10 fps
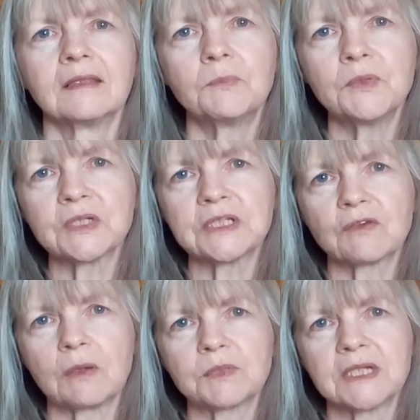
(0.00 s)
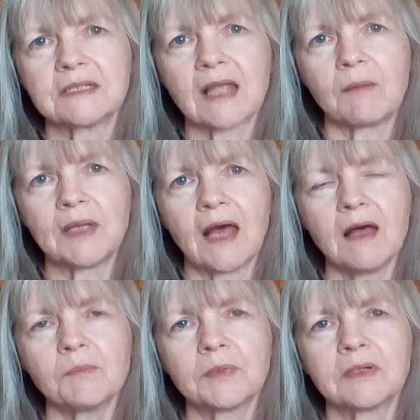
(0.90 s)
The book description is coming
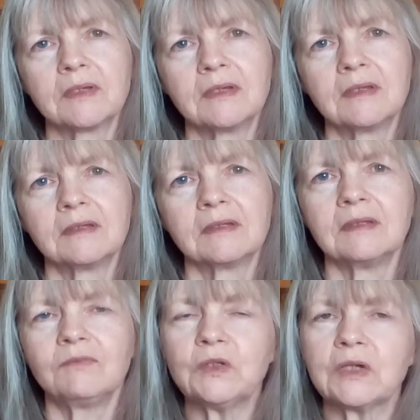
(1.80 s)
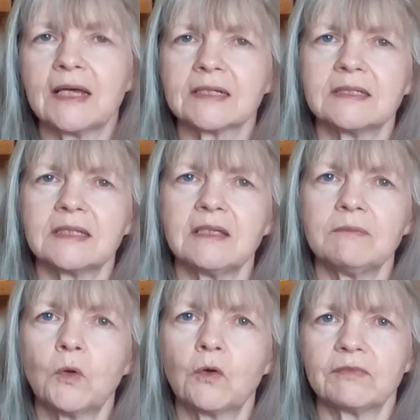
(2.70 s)
up. If you'd like to
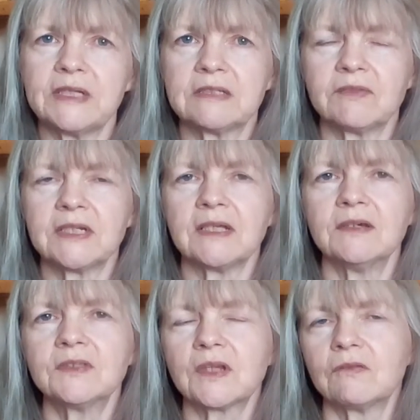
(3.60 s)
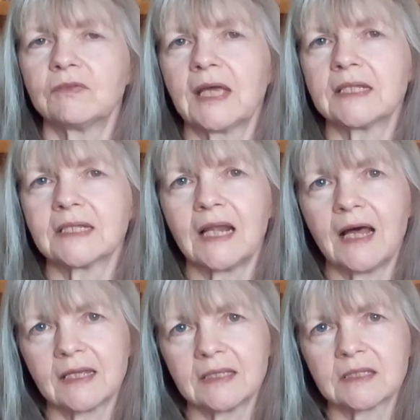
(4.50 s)
see more of these videos, don't forget to
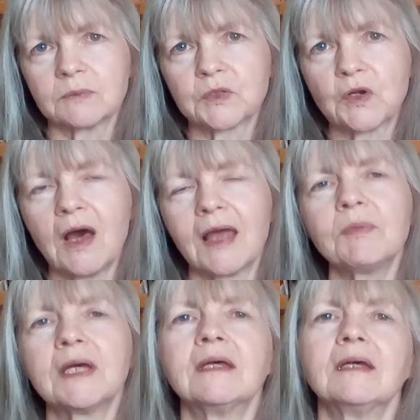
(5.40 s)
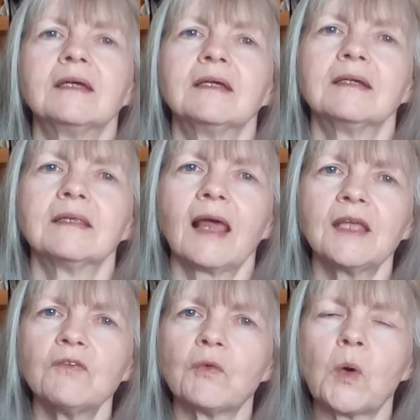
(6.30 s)
like and subscribe.
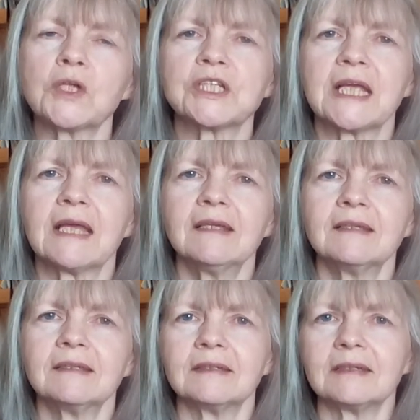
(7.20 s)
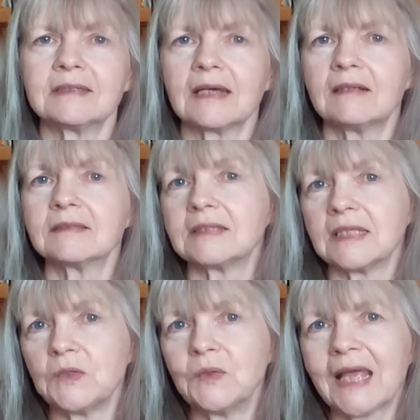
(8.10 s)
Thank you for watching, and I'll see
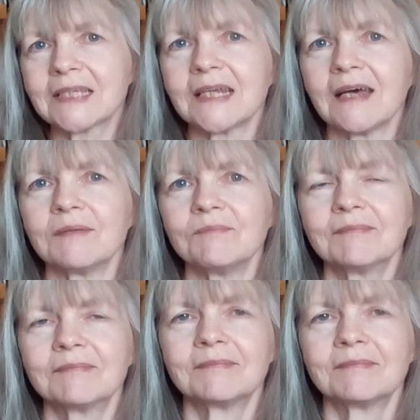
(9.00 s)
you next time.